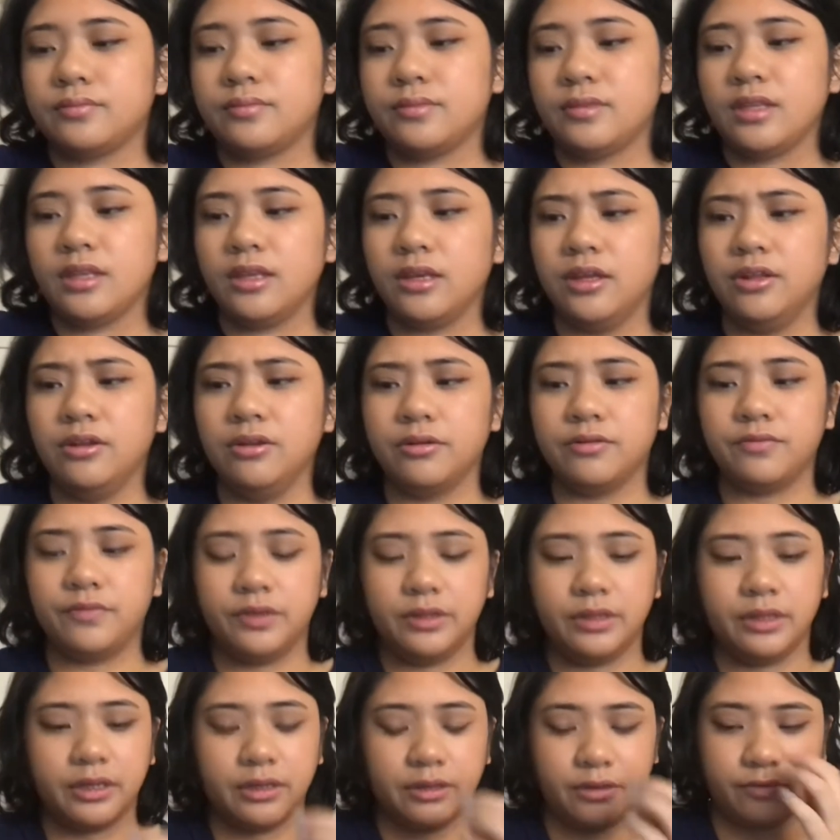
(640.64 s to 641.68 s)
I don't feel
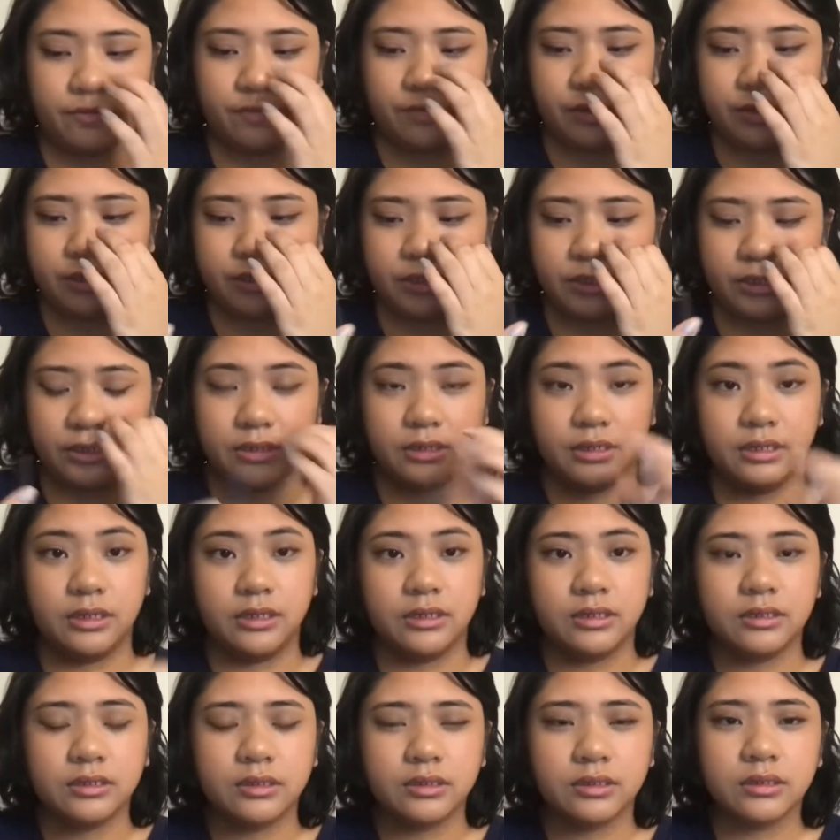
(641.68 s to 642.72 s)
like I can finish it.
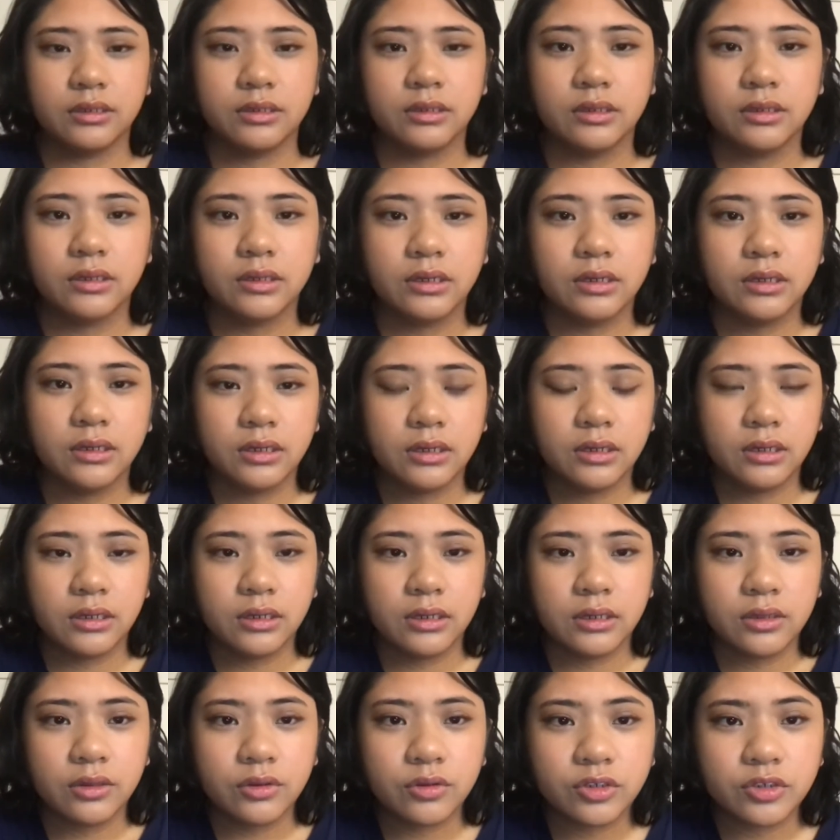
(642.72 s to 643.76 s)
It
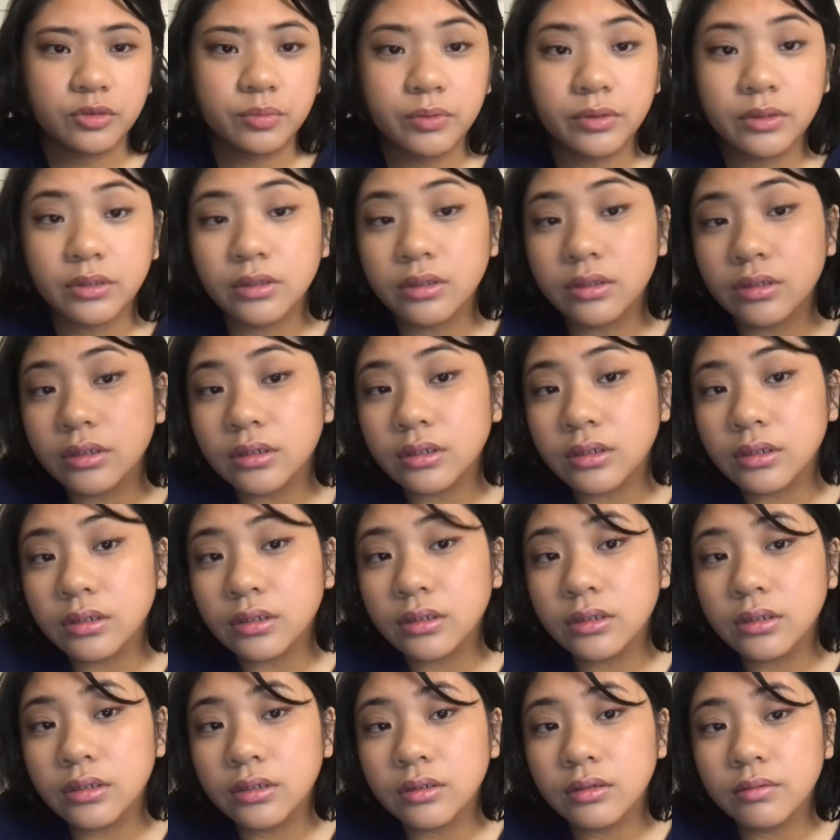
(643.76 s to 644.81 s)
looks pretty good
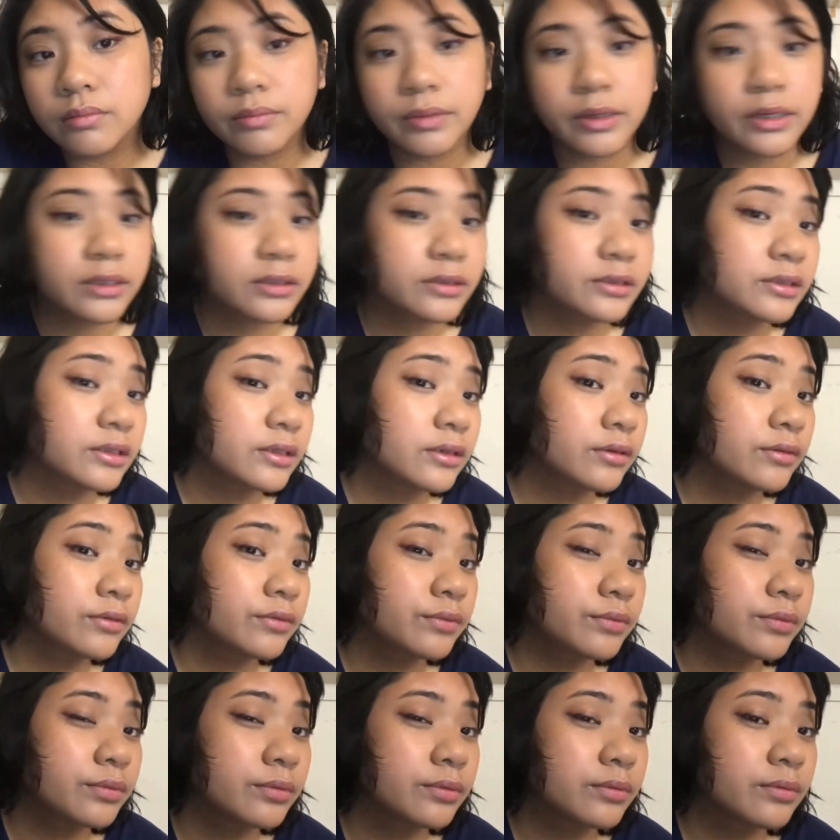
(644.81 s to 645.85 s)
by
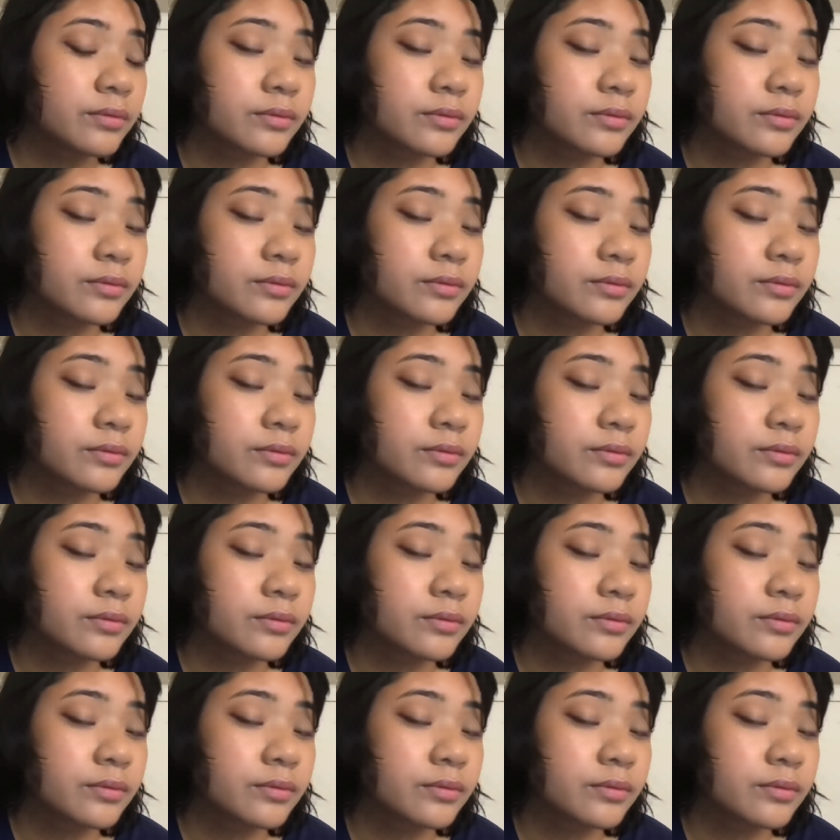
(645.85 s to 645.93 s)
itself.